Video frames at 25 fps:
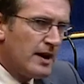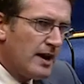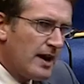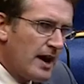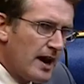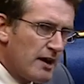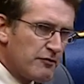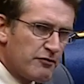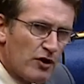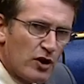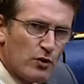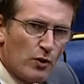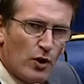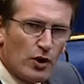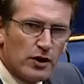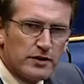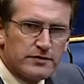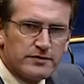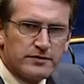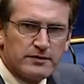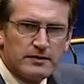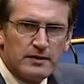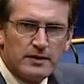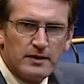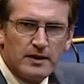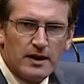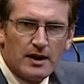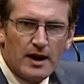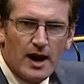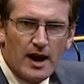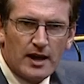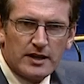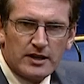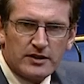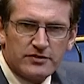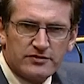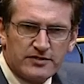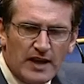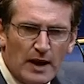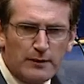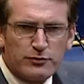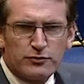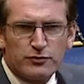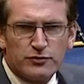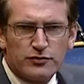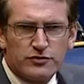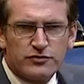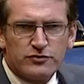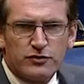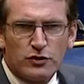if I was an
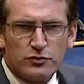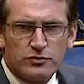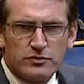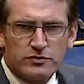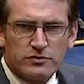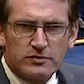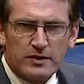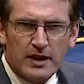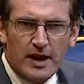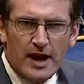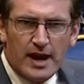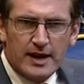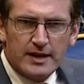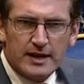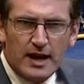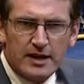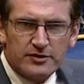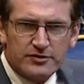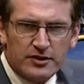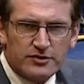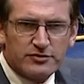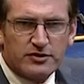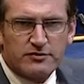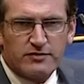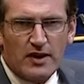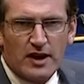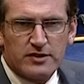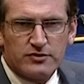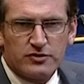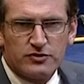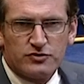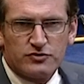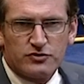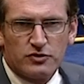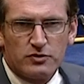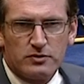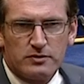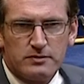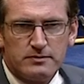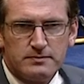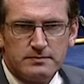exceptional student in a disadvantaged school.